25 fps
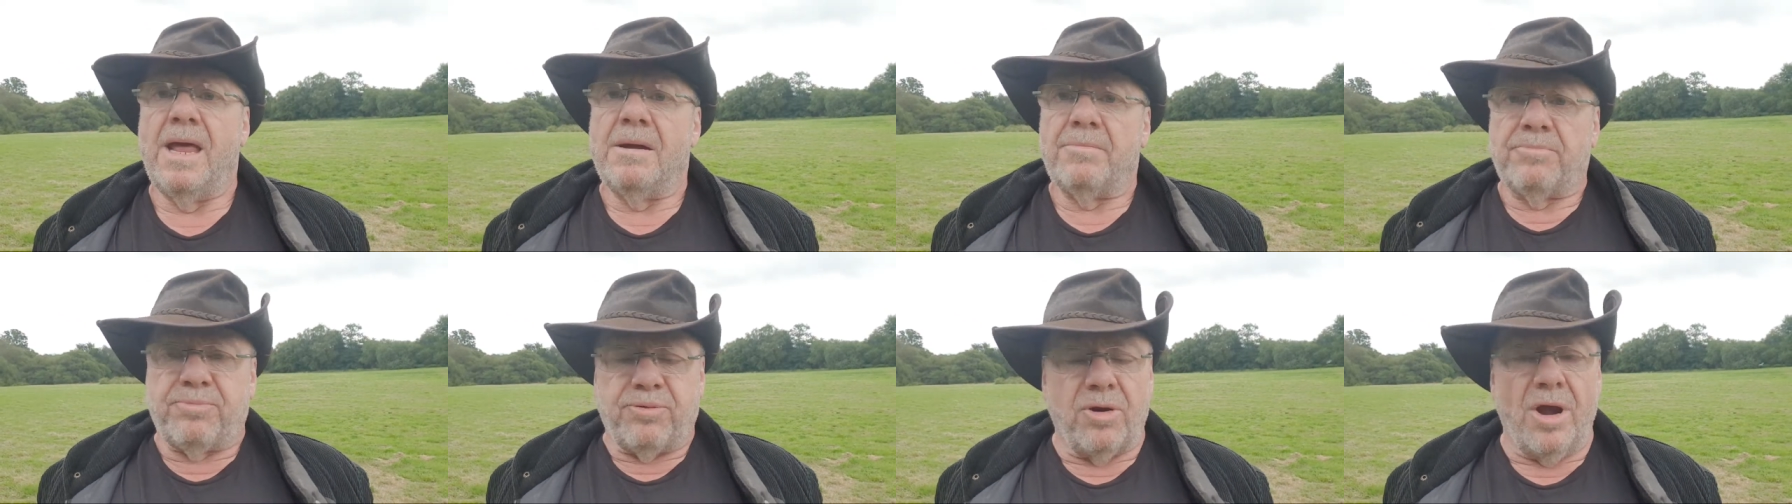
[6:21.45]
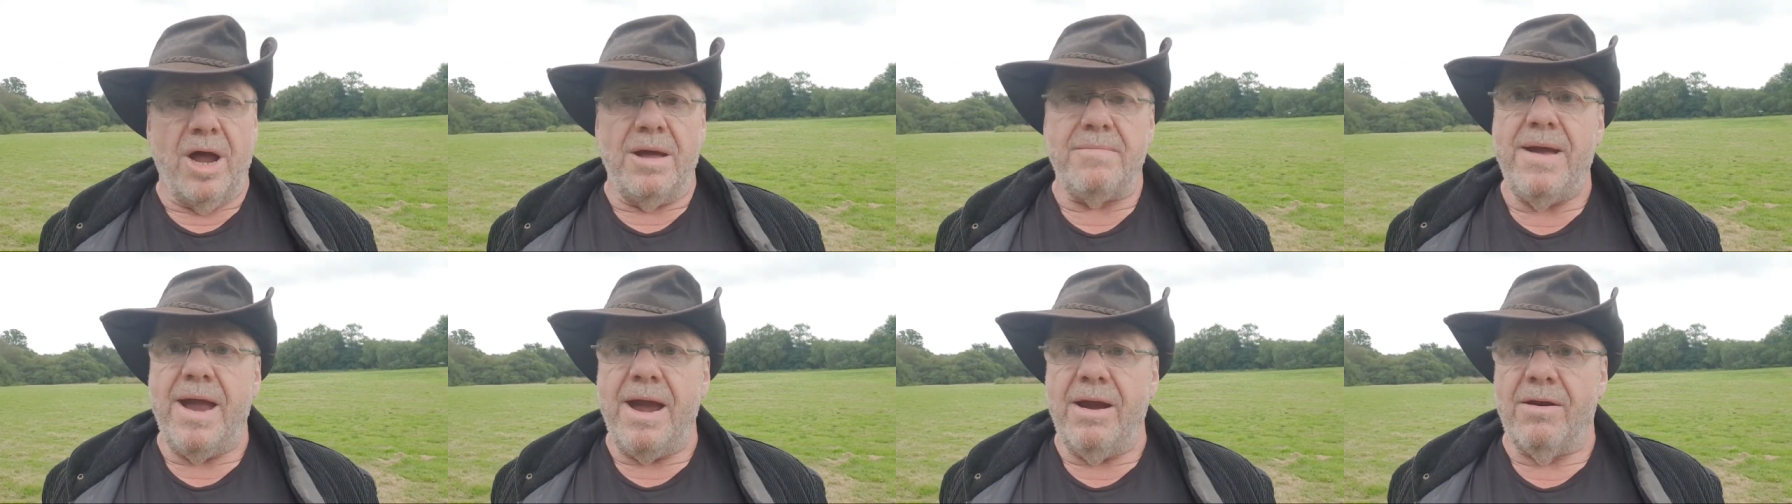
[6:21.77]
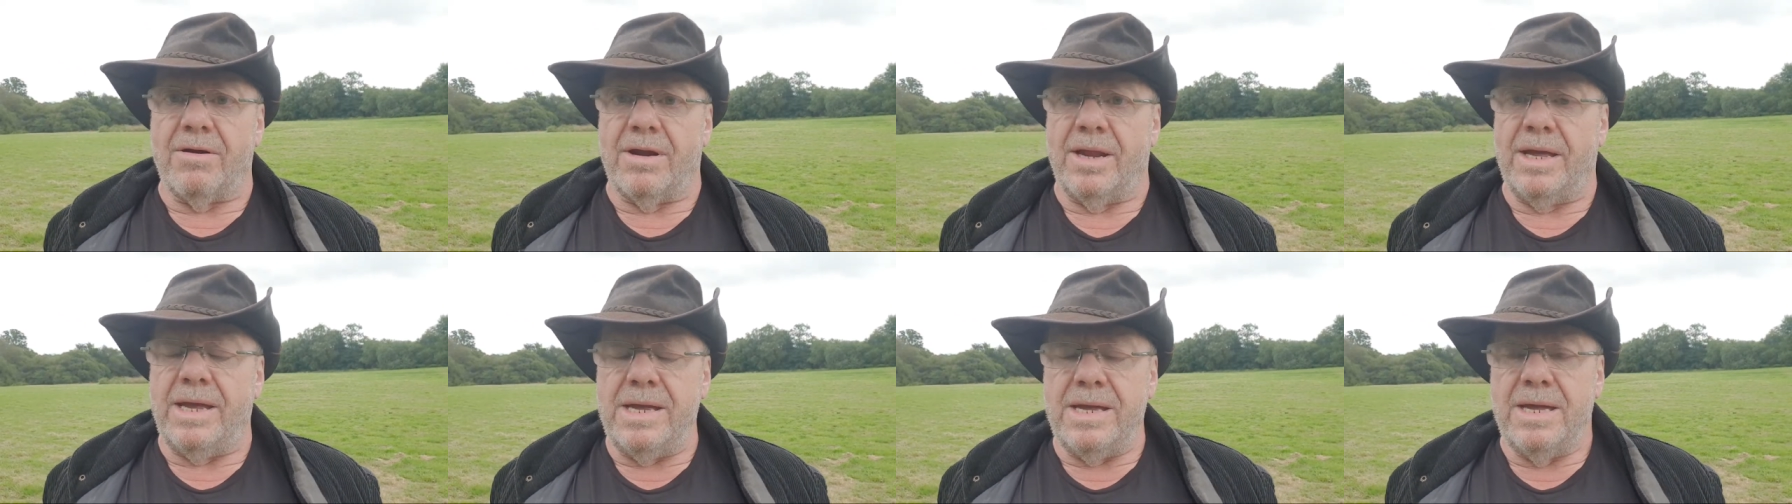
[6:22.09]

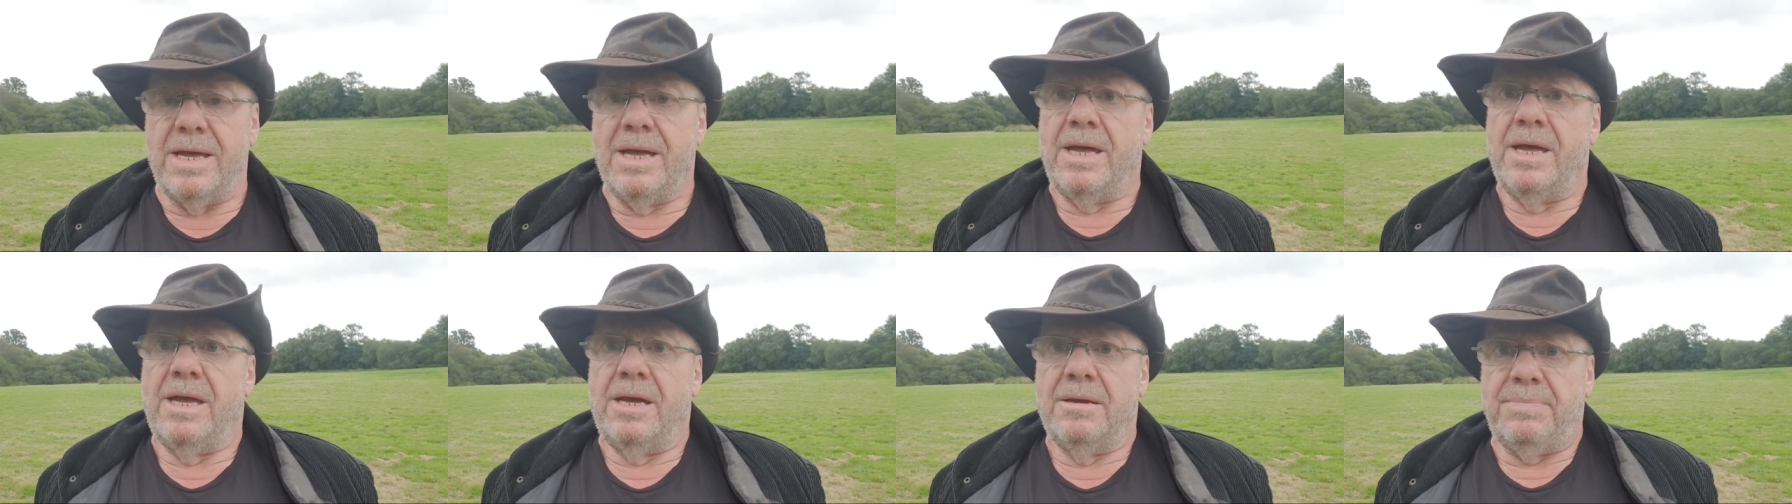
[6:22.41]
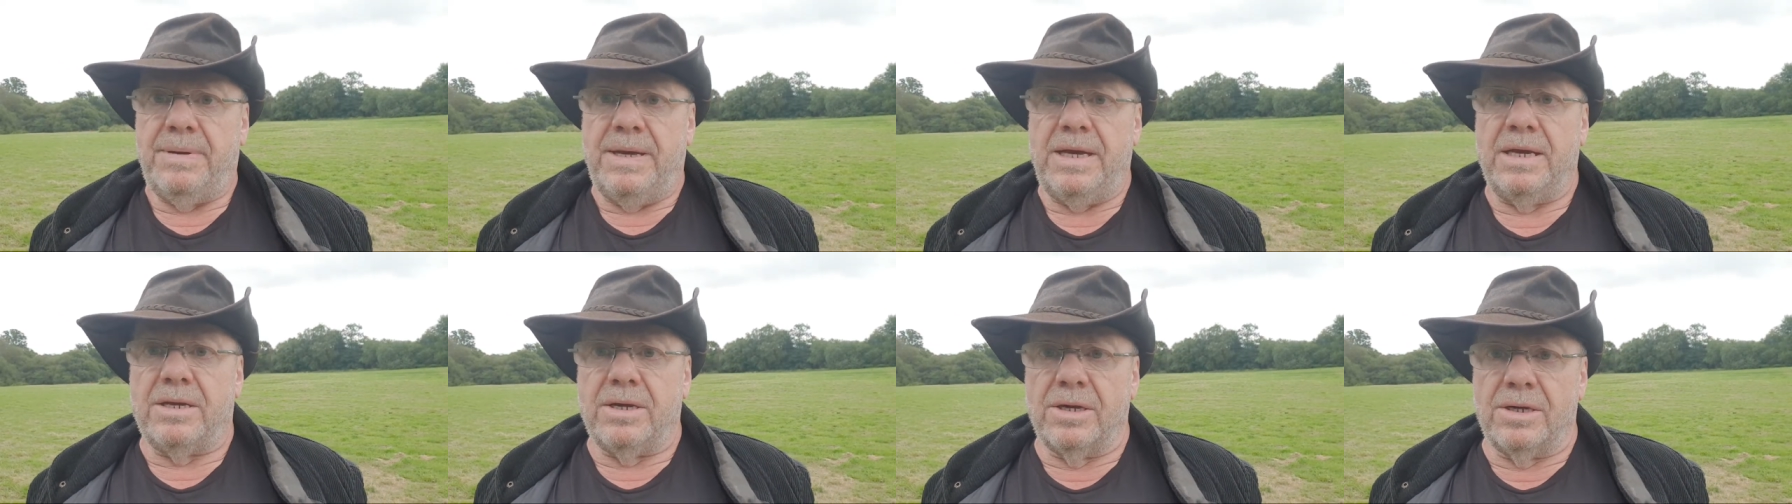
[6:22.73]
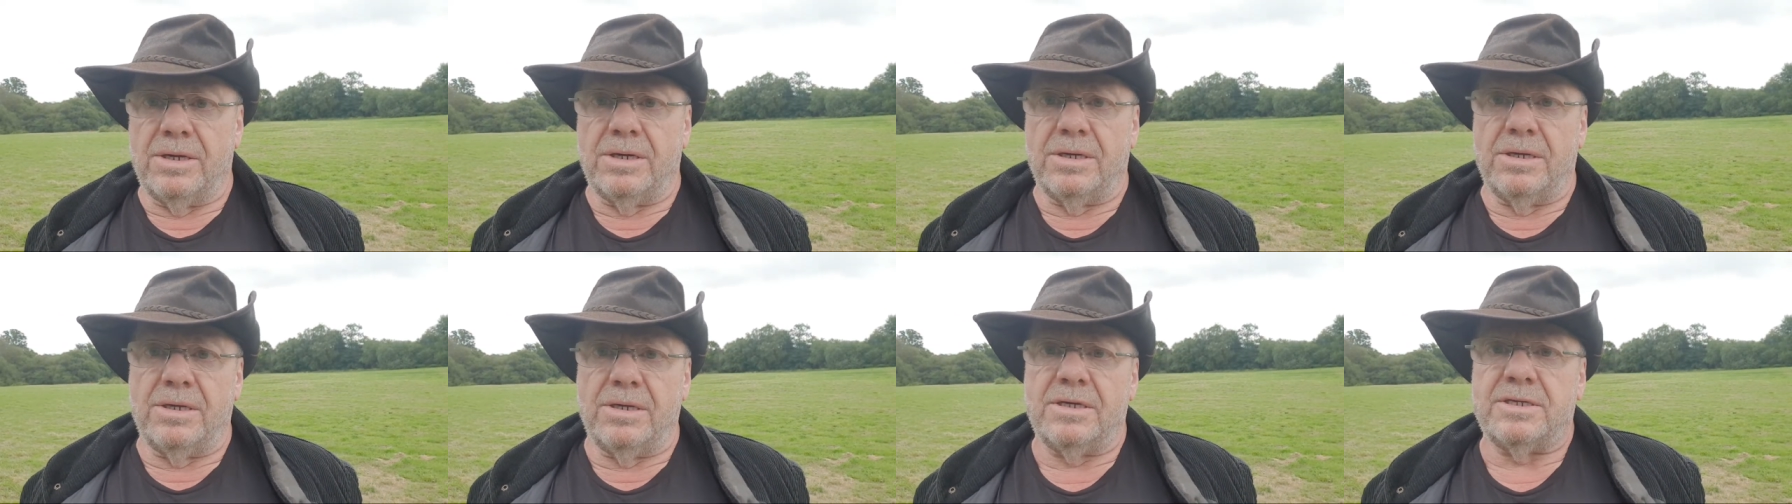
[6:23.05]
primarily
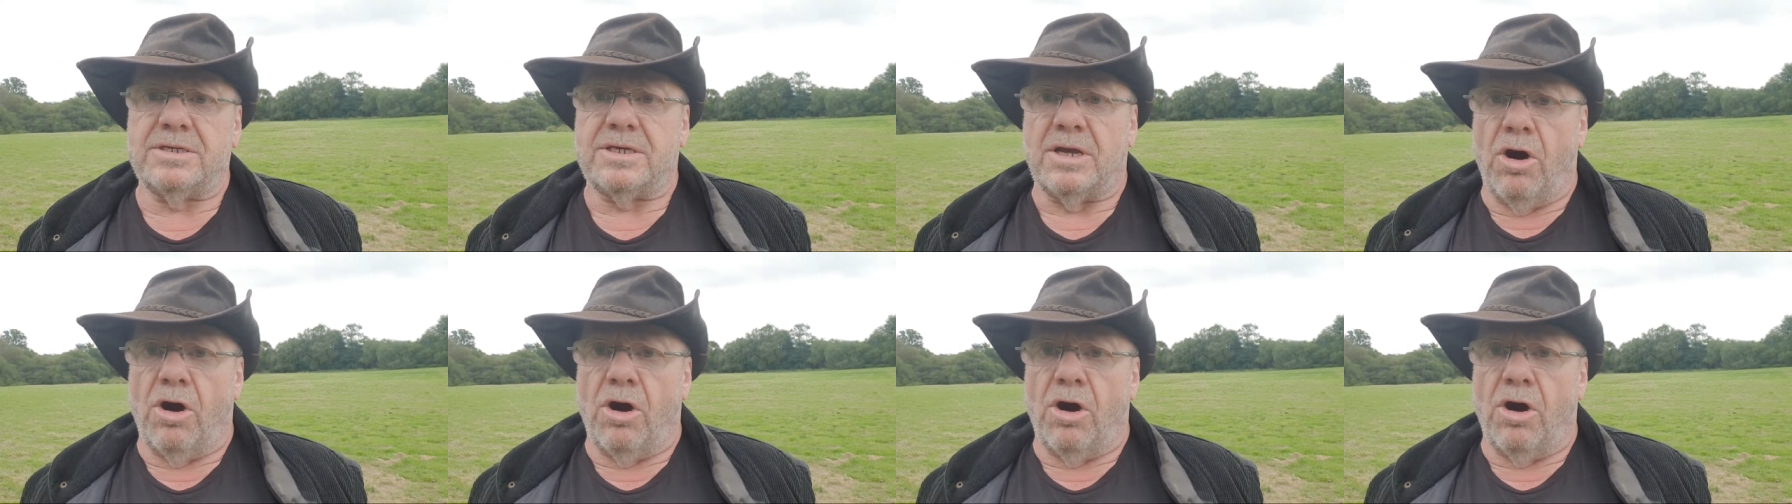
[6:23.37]
because